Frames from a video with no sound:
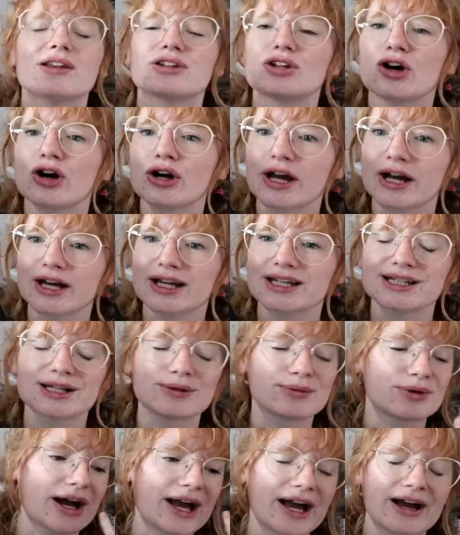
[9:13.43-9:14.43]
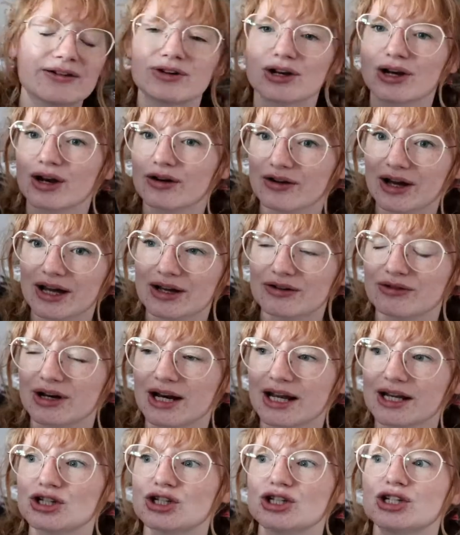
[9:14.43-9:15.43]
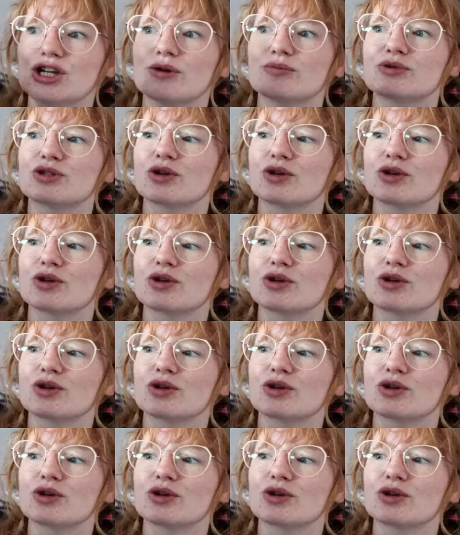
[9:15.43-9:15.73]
Dark Academia, I have a love-hate relationship,